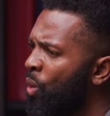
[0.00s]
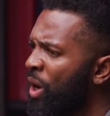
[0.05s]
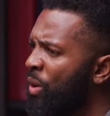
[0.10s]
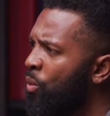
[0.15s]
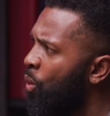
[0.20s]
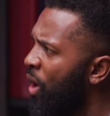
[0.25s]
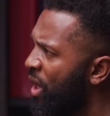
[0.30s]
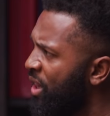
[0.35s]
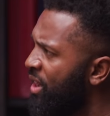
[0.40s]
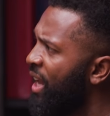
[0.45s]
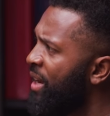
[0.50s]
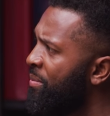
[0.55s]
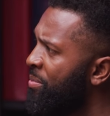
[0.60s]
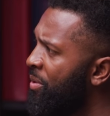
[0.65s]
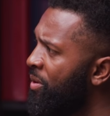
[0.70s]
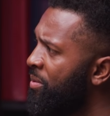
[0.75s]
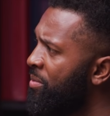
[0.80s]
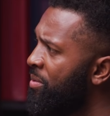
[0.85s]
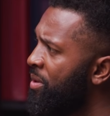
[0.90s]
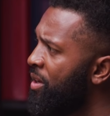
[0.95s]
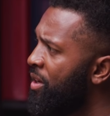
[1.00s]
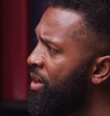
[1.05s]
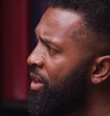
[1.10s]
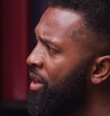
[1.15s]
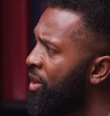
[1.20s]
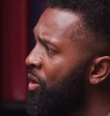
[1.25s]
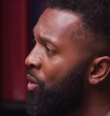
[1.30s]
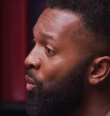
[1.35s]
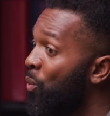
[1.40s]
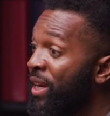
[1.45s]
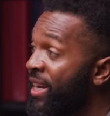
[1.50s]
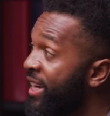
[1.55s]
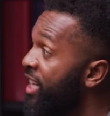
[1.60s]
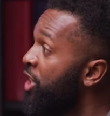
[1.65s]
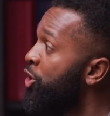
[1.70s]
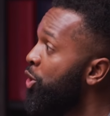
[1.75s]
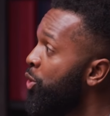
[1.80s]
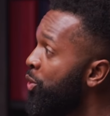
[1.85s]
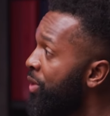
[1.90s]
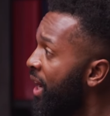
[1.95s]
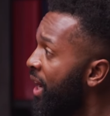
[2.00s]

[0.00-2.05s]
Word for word: Wait, one light bulb? One light bulb. We can do